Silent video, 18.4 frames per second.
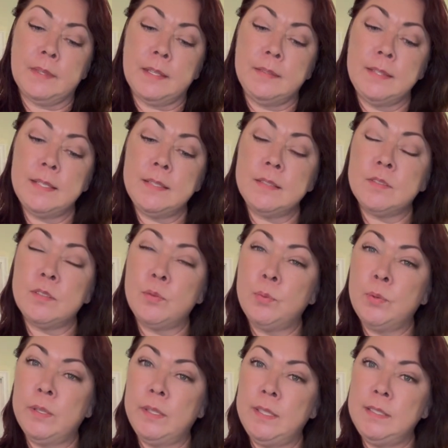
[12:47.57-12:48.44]
This is a
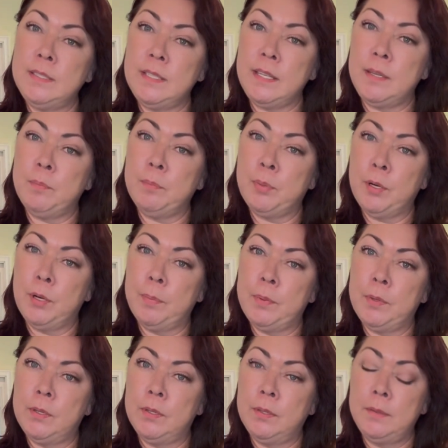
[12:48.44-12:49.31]
really deep
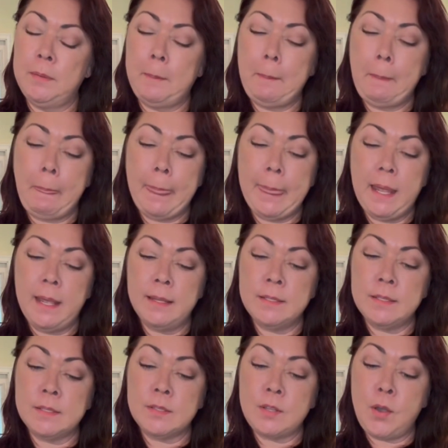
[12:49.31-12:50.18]
purple,
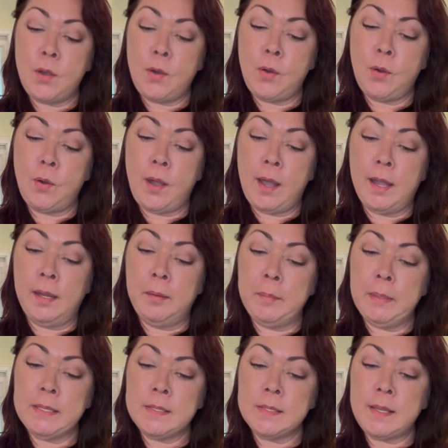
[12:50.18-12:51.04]
and so
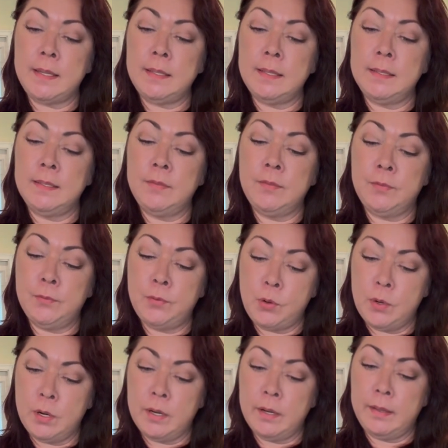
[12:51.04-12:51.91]
I'm excited
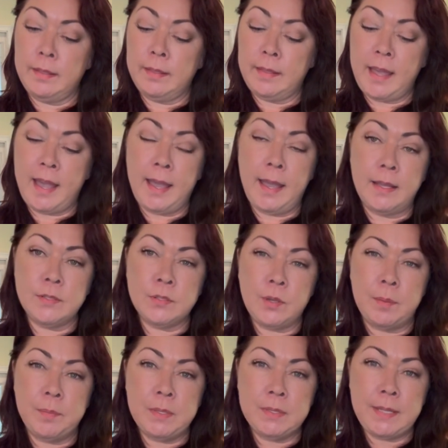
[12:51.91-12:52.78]
for that.
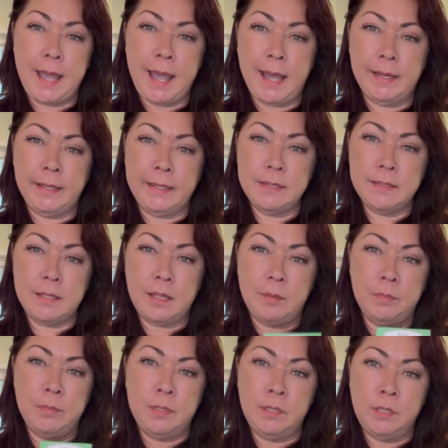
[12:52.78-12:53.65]
So I'm just adding
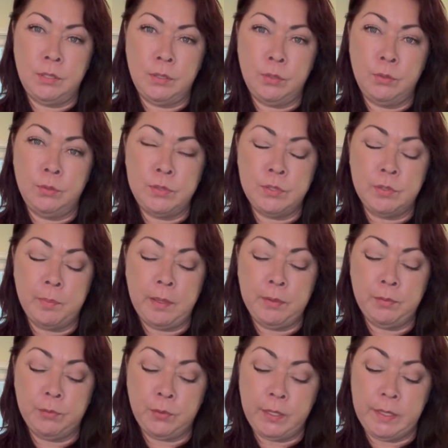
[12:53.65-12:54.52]
something new to
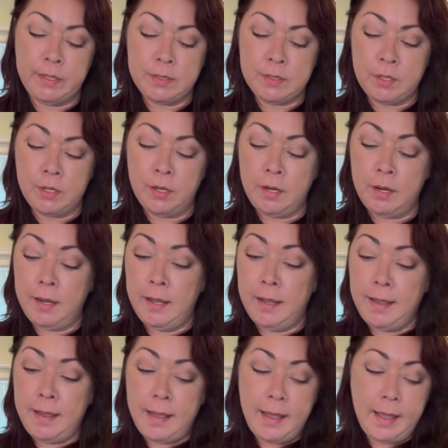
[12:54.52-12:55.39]
my freezer,
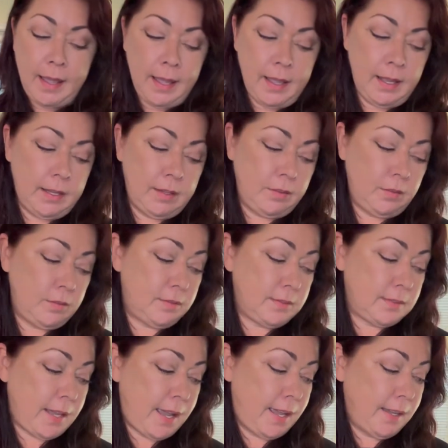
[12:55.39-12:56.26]
and
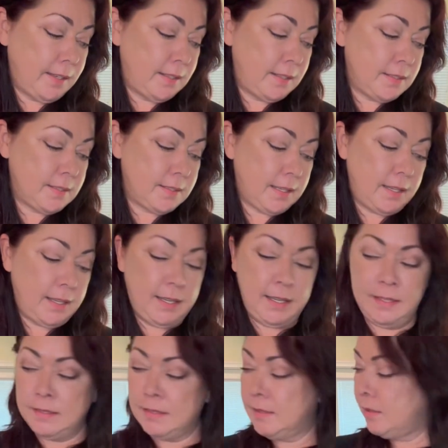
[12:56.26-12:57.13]
that is
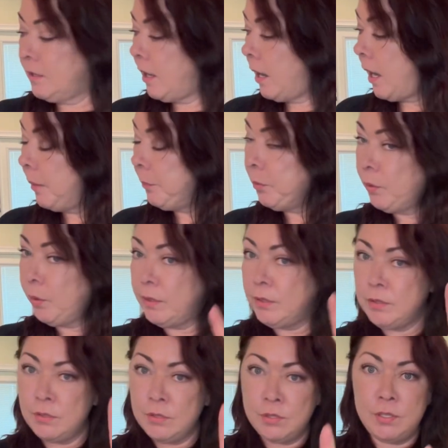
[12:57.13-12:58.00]
it. I'm going
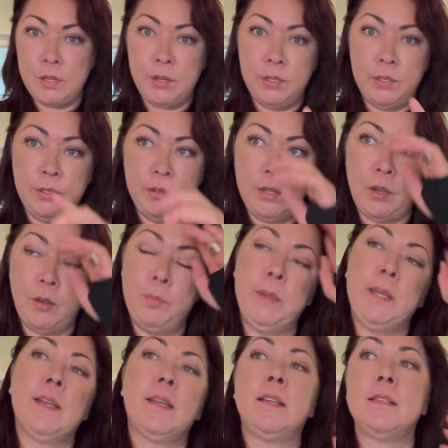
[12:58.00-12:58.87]
to show you though,
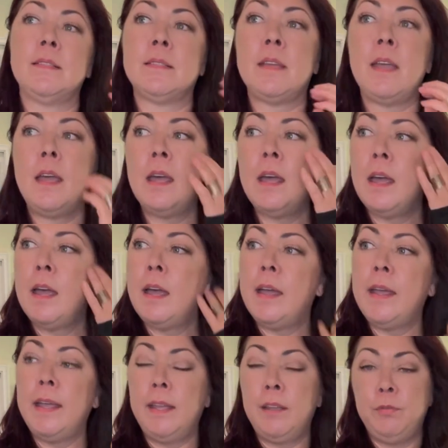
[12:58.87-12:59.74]
because
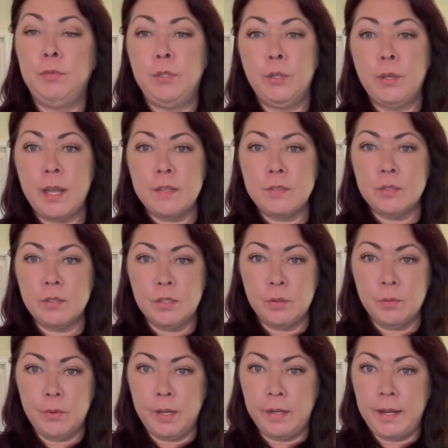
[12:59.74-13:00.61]
if you guys are going
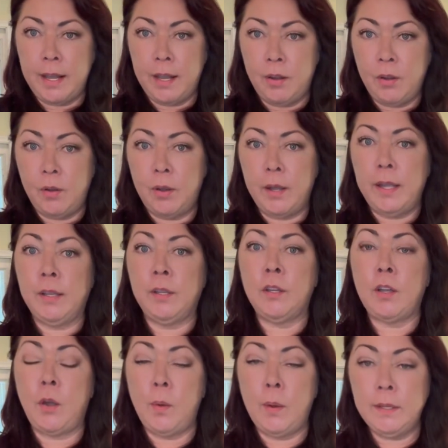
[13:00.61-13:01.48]
to run out
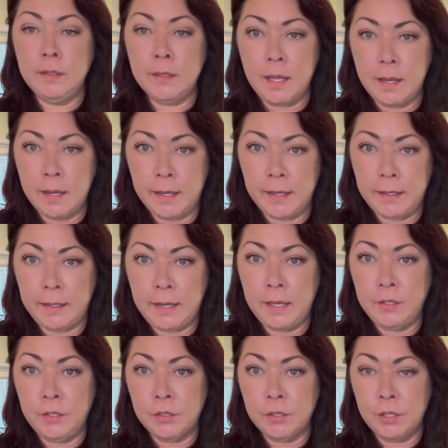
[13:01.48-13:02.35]
and go online
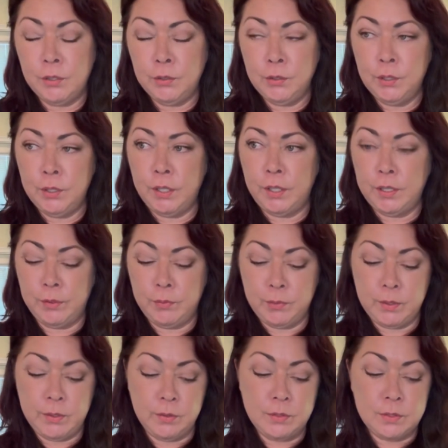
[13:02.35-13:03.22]
and you're going to look
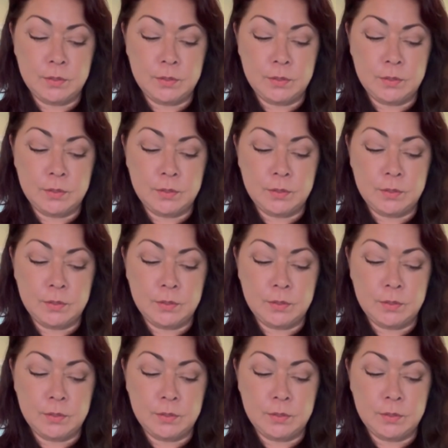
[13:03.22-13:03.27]
for